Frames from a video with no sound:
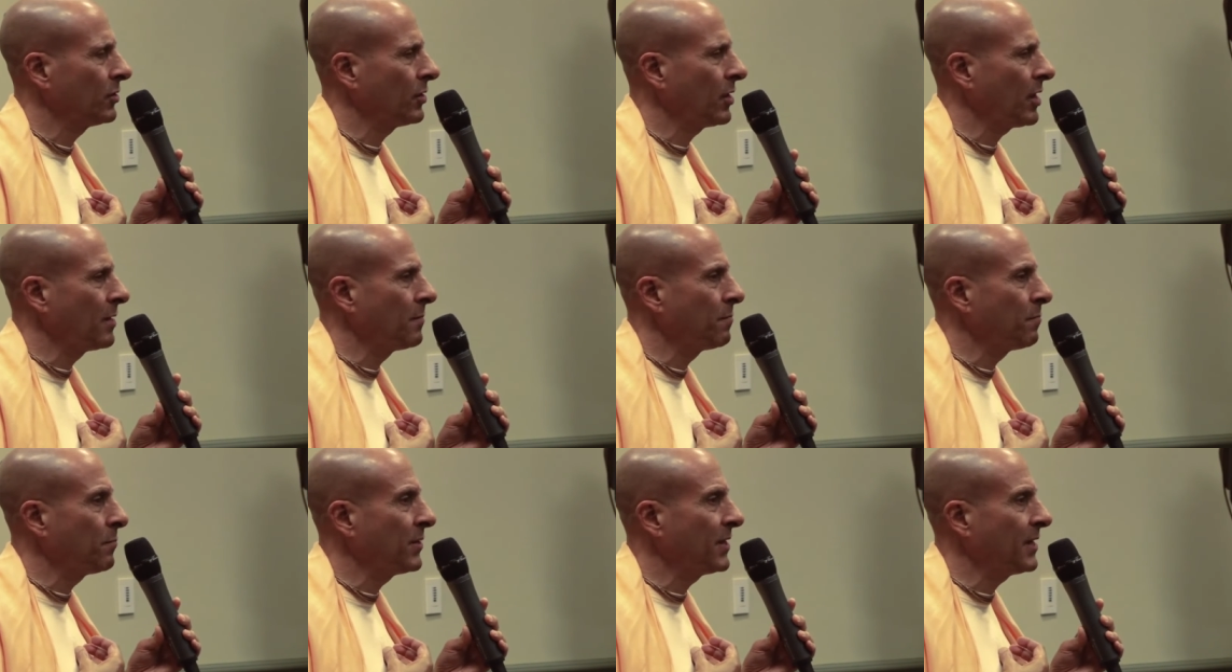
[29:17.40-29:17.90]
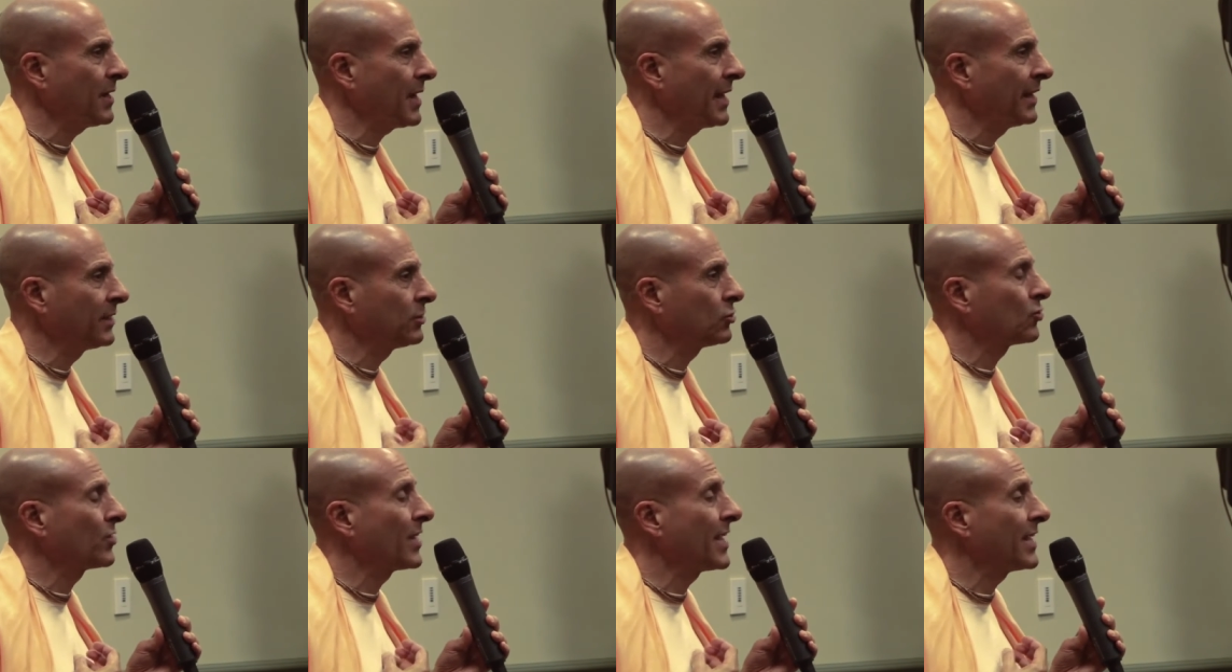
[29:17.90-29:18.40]
and be a
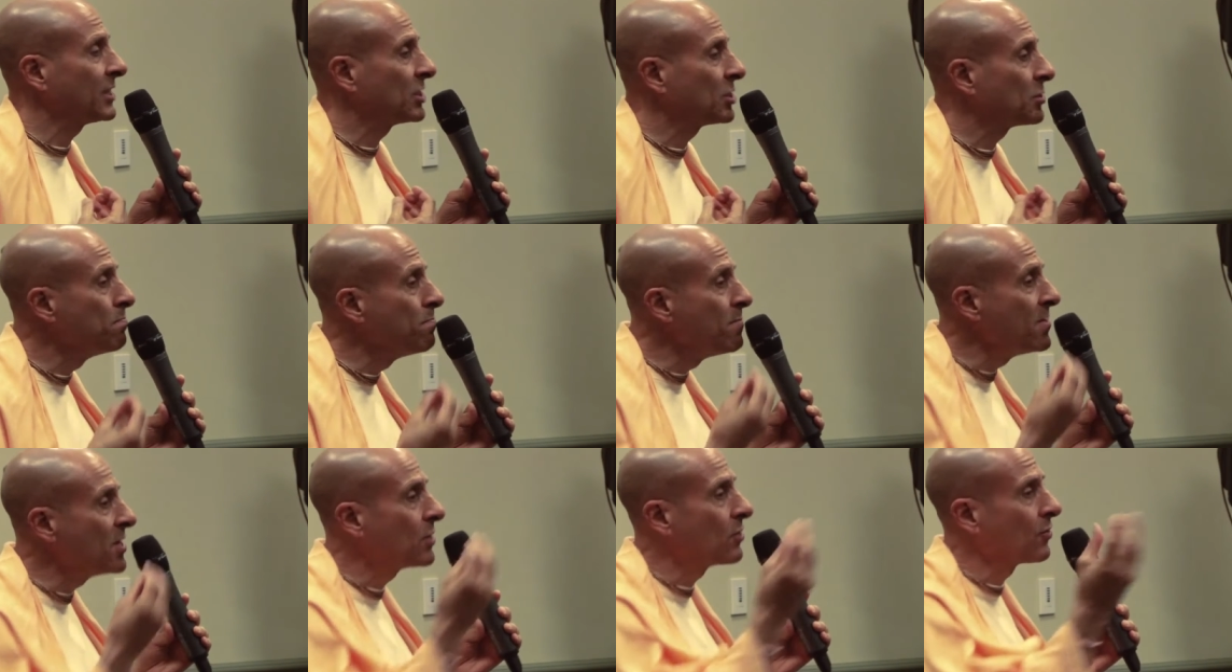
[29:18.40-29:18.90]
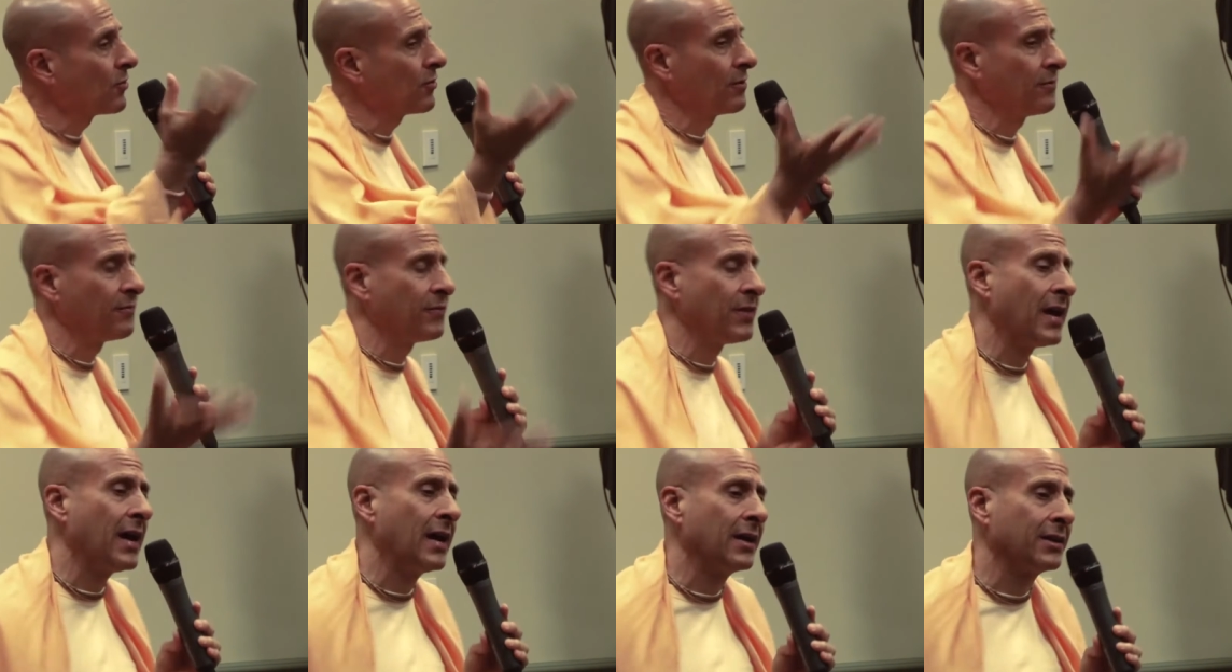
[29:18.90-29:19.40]
transmitter of
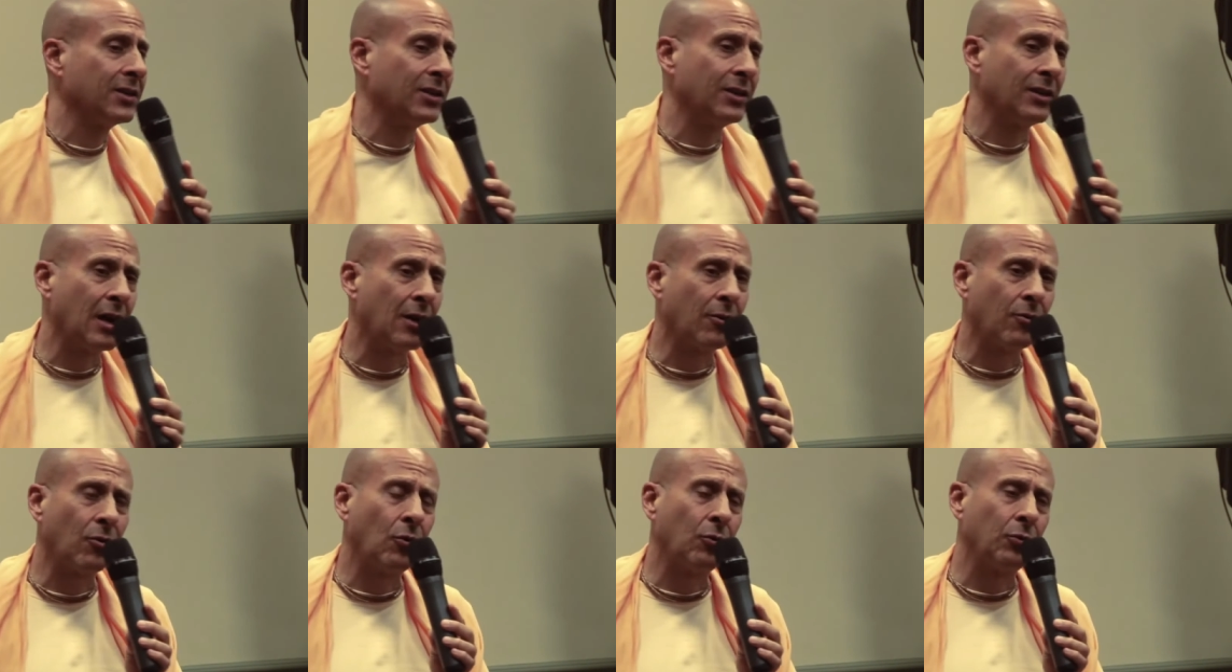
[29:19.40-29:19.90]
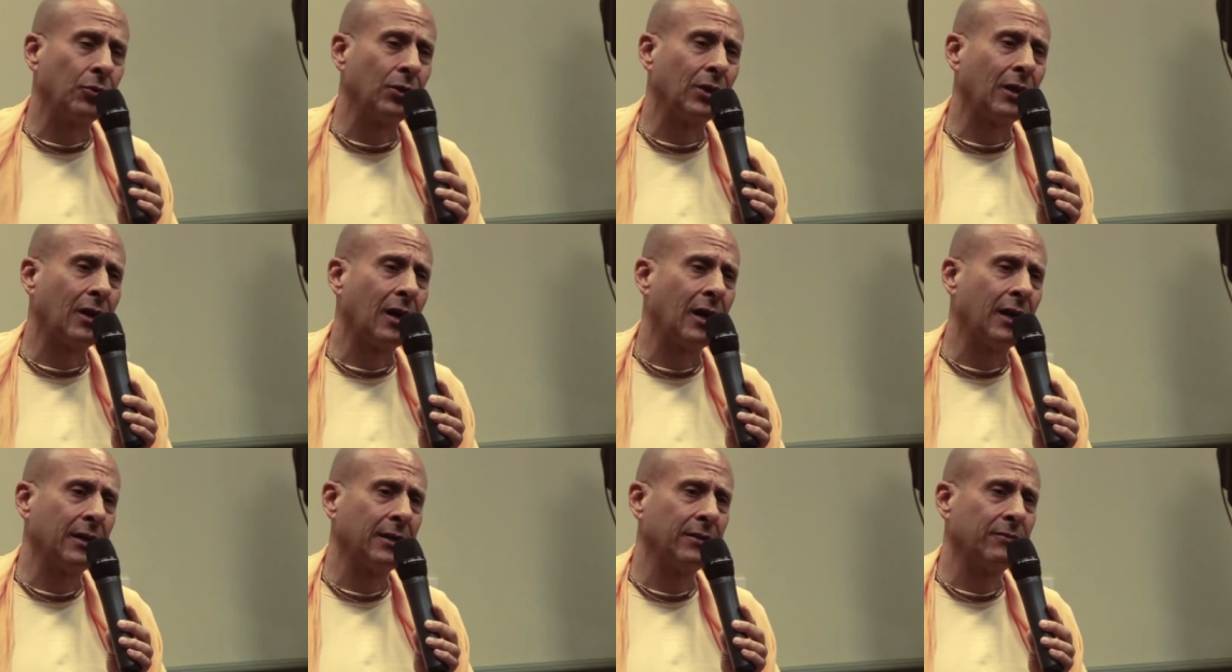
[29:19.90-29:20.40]
that in our own
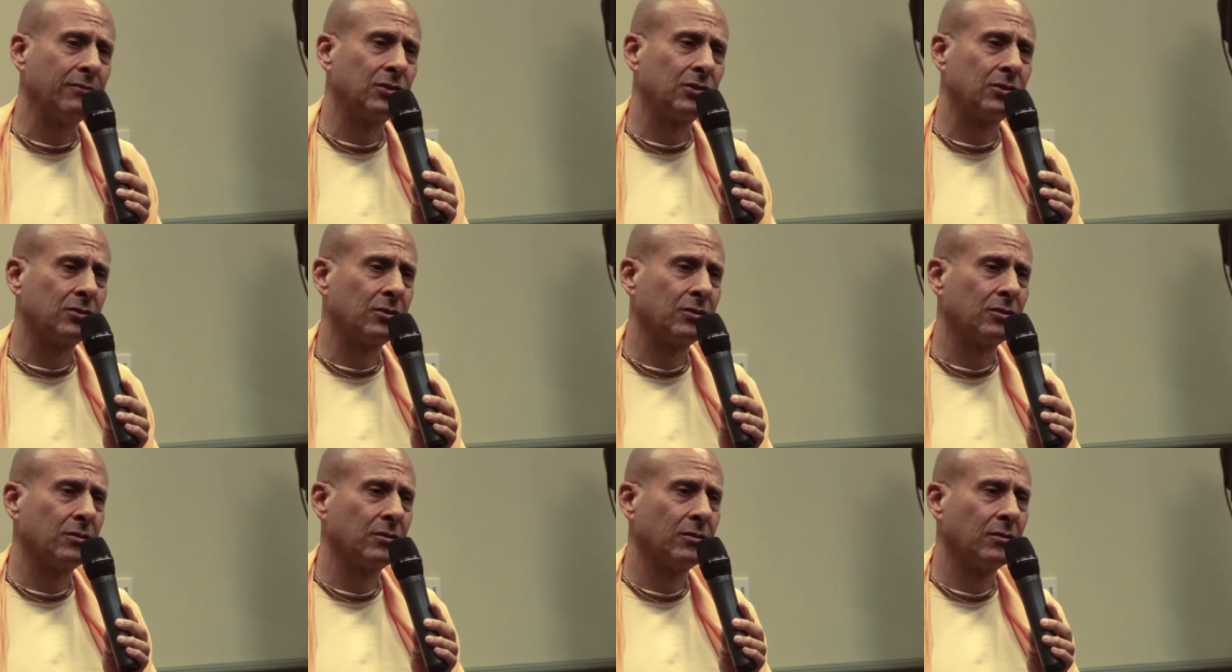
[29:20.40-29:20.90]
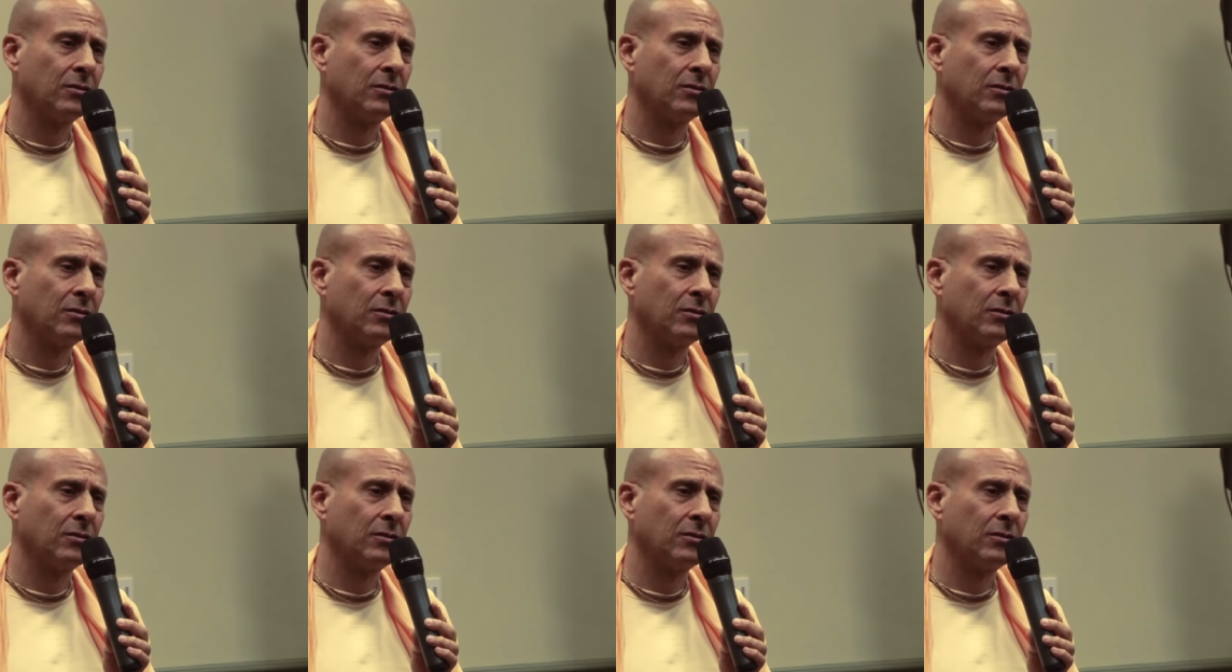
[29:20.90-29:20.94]
lives.